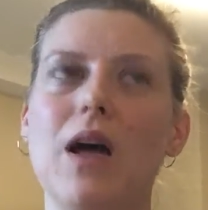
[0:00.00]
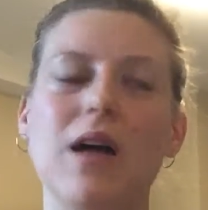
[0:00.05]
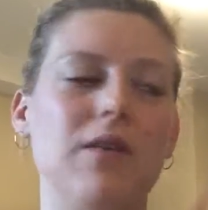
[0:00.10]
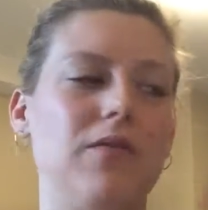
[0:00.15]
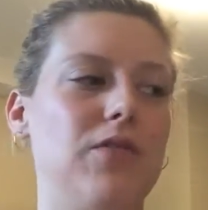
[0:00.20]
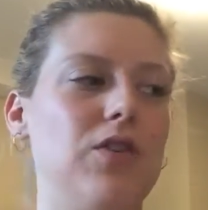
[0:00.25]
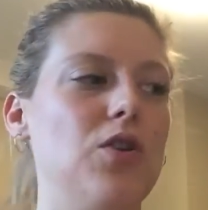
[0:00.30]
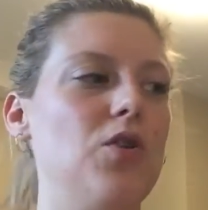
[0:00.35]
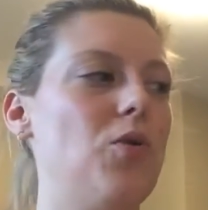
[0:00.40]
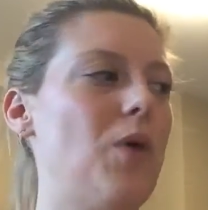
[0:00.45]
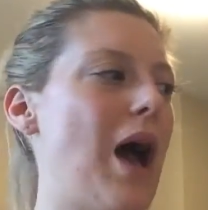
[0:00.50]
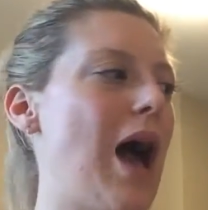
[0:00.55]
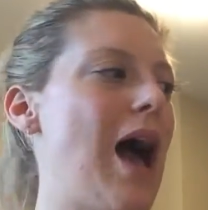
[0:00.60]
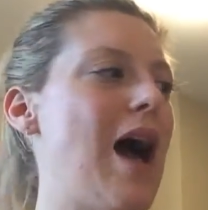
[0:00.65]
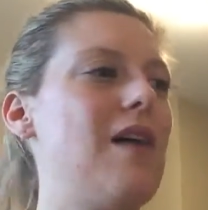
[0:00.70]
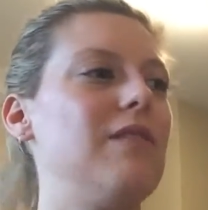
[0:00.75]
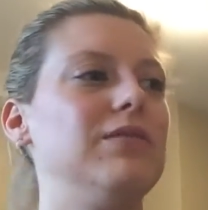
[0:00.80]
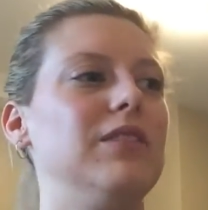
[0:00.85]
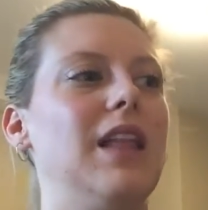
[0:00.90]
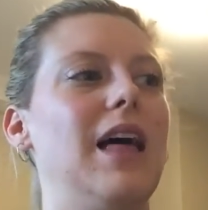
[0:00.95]
If you
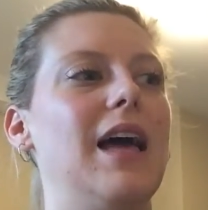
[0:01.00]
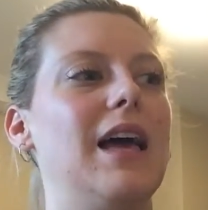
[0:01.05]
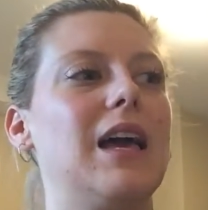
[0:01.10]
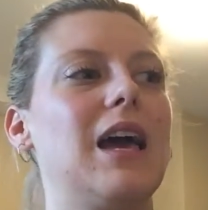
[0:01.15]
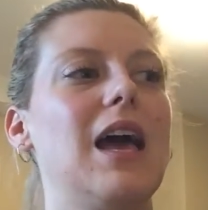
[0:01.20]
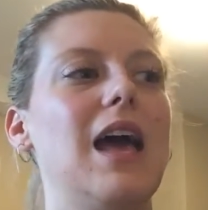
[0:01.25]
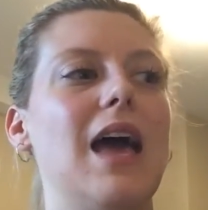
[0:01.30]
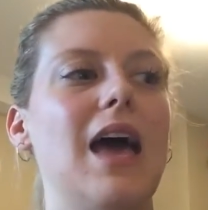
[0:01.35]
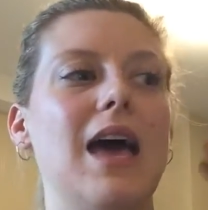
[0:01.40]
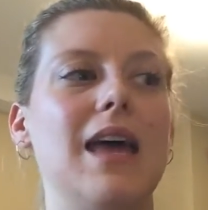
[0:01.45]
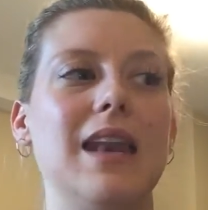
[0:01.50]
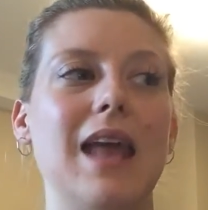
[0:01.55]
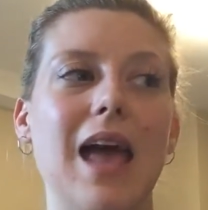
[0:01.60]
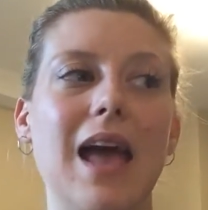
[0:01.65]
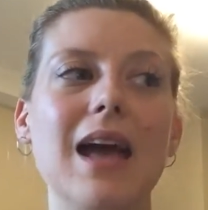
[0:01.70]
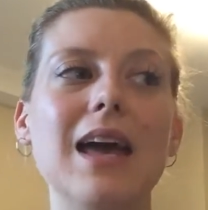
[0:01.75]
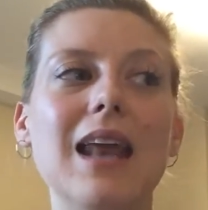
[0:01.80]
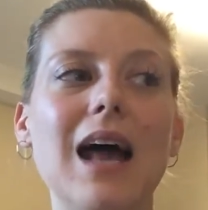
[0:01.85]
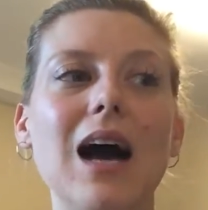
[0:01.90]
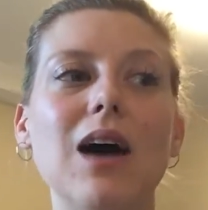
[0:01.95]
have like an
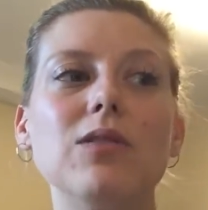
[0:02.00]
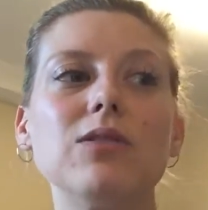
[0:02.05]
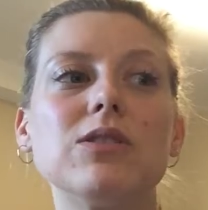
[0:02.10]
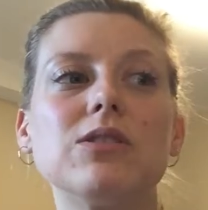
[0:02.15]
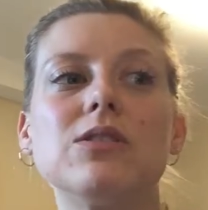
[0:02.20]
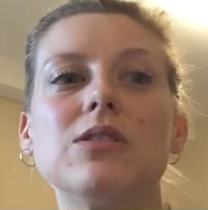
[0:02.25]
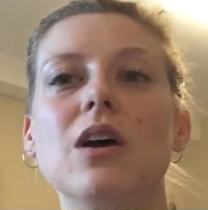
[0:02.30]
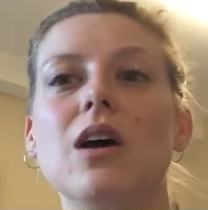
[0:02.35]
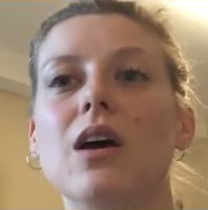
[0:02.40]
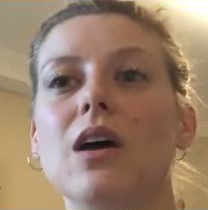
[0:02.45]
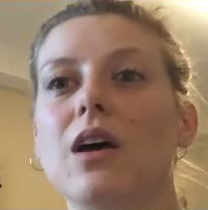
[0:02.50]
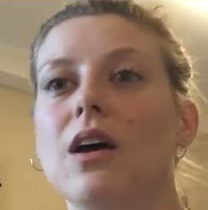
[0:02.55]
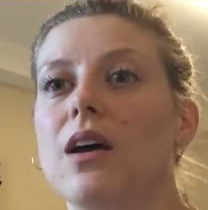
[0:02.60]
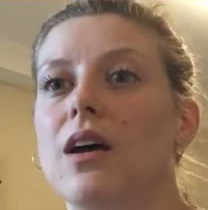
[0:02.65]
8-ounce